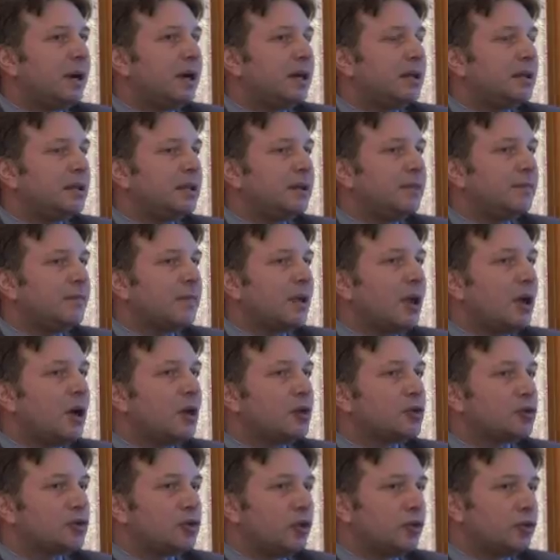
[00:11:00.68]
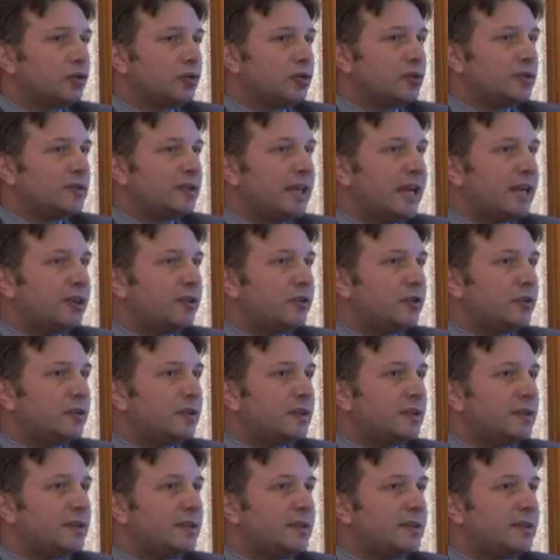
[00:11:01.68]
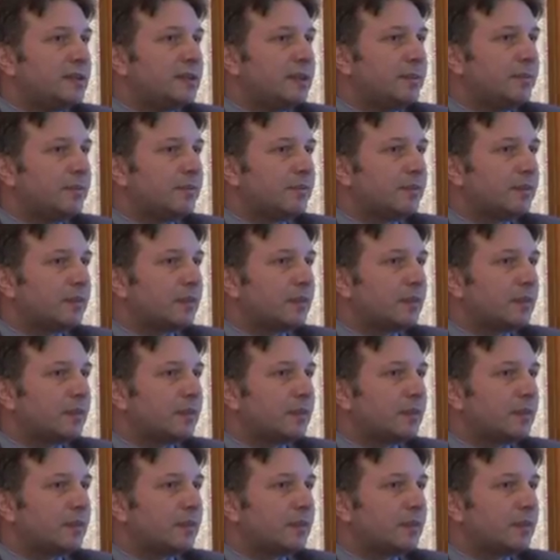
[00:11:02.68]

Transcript: by the social security system.